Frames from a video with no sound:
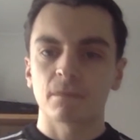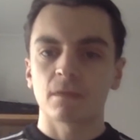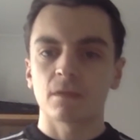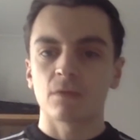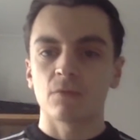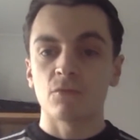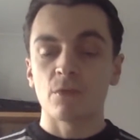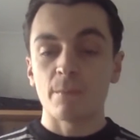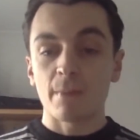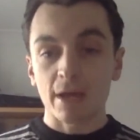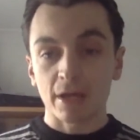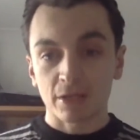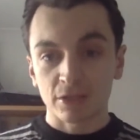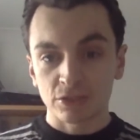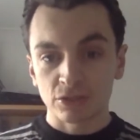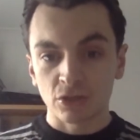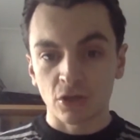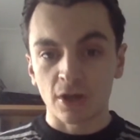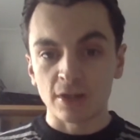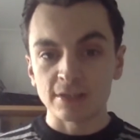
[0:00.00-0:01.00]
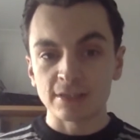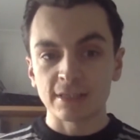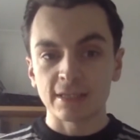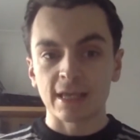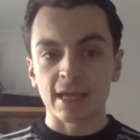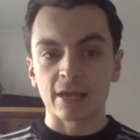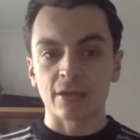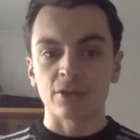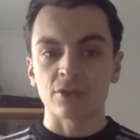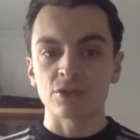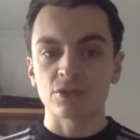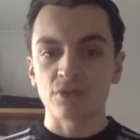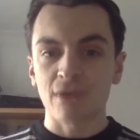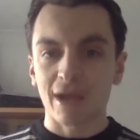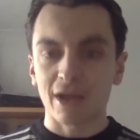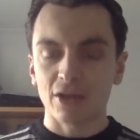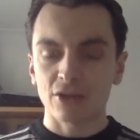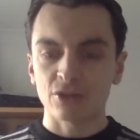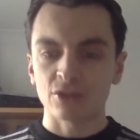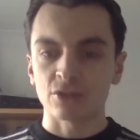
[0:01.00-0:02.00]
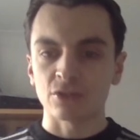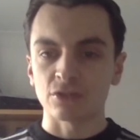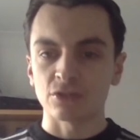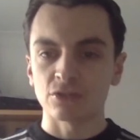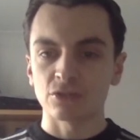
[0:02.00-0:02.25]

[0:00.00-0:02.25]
Rebecca started to get contractions.